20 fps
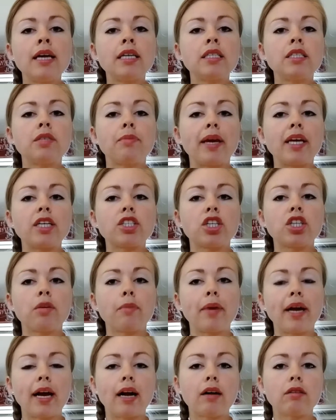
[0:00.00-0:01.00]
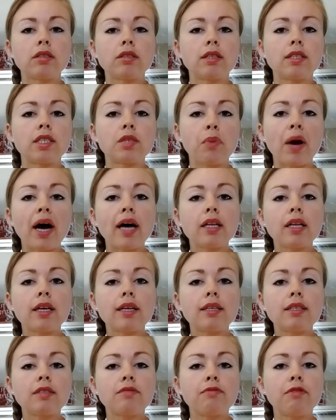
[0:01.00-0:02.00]
to make sure my house is
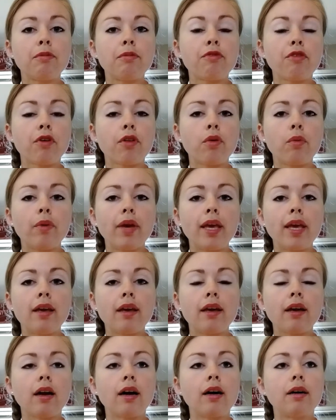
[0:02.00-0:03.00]
spotless before the week. We